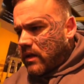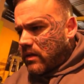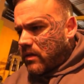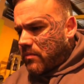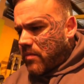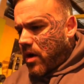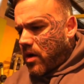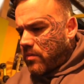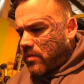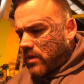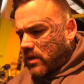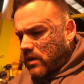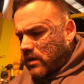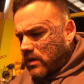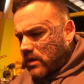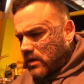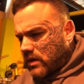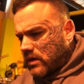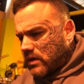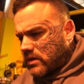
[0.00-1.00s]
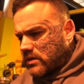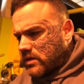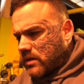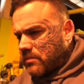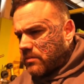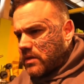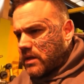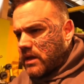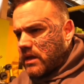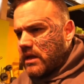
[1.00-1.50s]
the moment
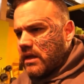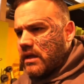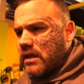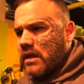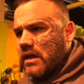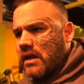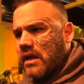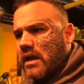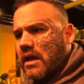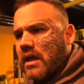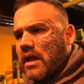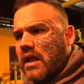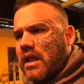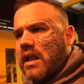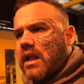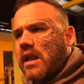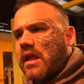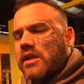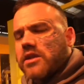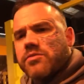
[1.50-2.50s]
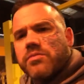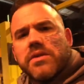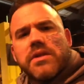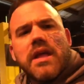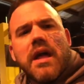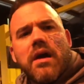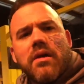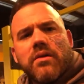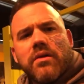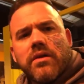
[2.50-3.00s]
somebody lets me
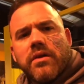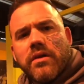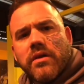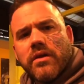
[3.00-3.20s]
down,